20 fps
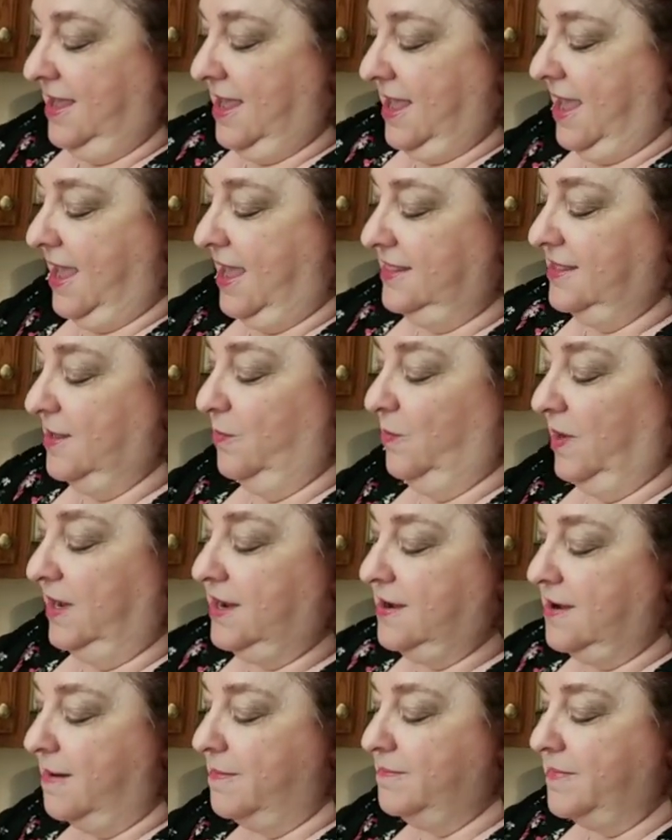And then we
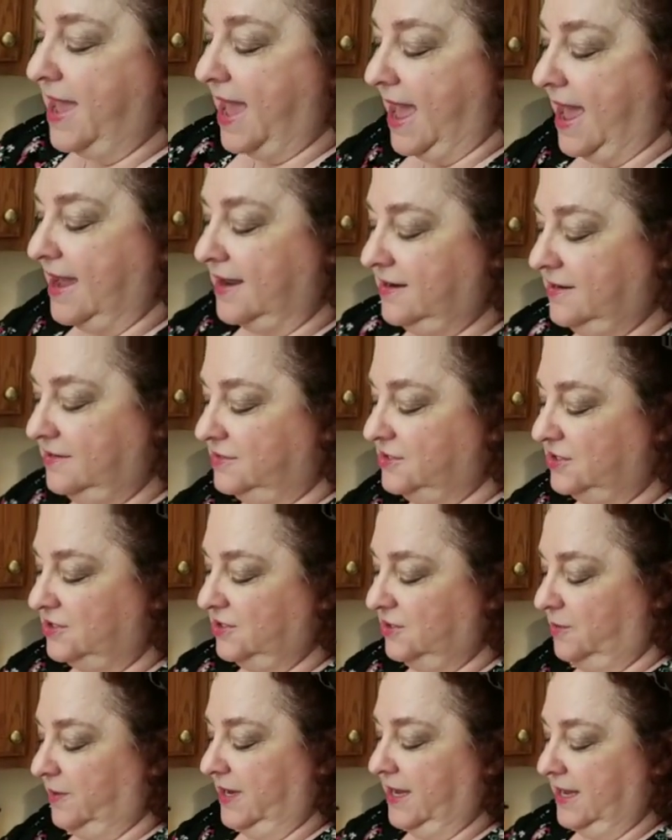come back
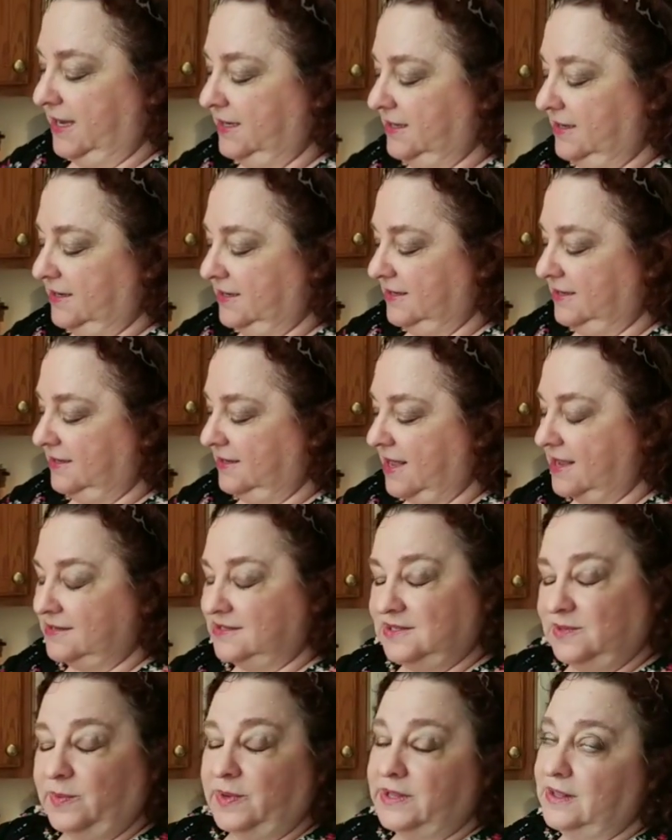to it.
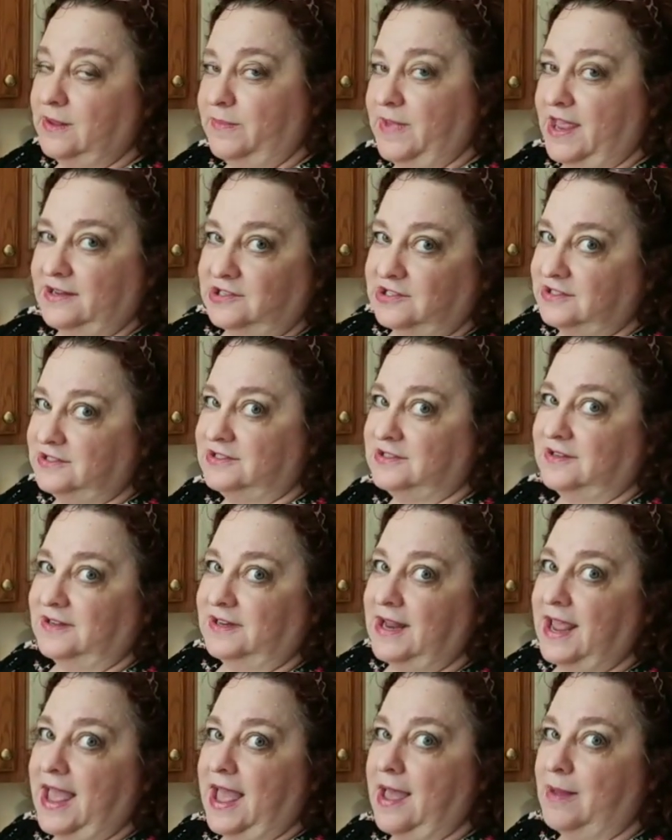That's when the magic's
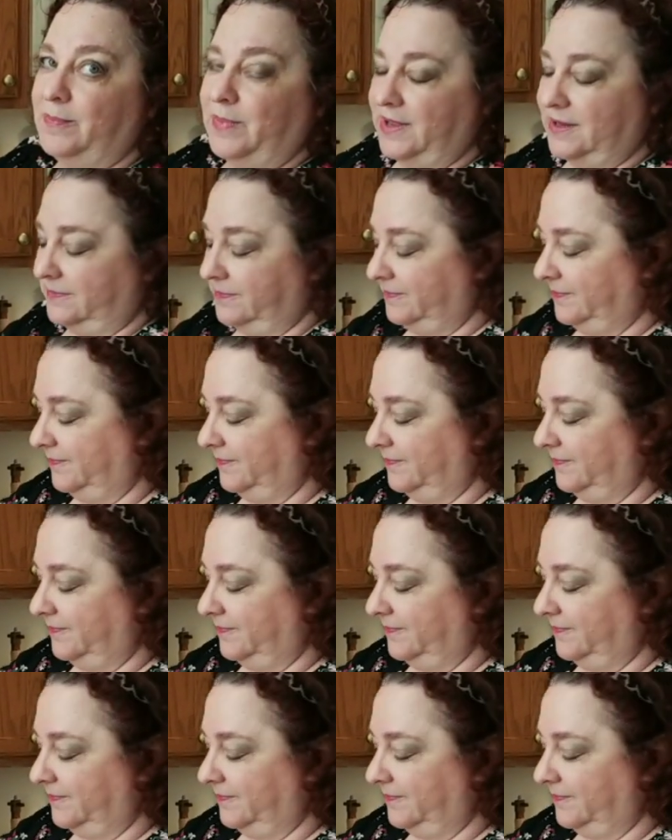gonna happen.